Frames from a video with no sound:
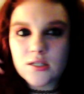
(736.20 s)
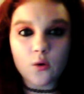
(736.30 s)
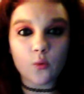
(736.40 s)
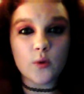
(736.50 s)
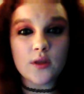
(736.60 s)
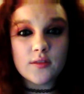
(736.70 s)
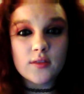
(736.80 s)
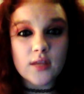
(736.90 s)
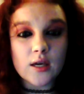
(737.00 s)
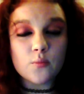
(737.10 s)
with
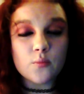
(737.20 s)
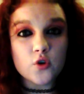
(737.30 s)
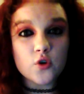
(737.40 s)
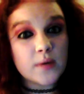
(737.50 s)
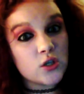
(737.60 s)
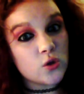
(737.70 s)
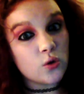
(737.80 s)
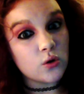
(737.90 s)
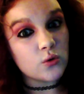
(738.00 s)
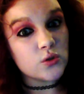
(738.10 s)
the brush being so
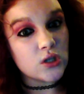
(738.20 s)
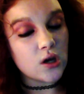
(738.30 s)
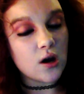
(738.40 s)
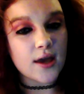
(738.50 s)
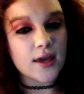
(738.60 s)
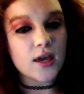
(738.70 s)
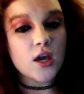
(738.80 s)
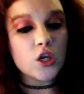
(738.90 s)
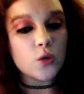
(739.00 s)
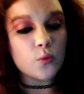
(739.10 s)
close to your eye,
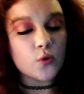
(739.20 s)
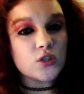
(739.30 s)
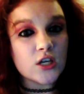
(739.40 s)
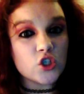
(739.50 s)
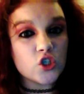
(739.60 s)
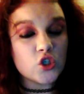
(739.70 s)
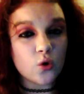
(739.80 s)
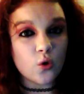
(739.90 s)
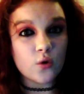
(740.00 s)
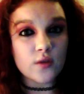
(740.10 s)
you want to
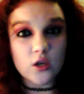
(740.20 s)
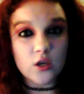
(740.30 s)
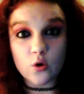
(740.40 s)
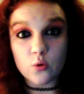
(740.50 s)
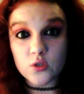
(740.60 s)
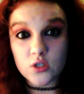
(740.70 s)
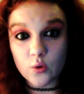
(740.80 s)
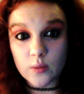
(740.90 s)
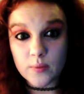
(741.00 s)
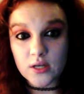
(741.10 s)
ensure that you go slowly,
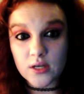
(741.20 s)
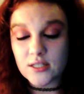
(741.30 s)
because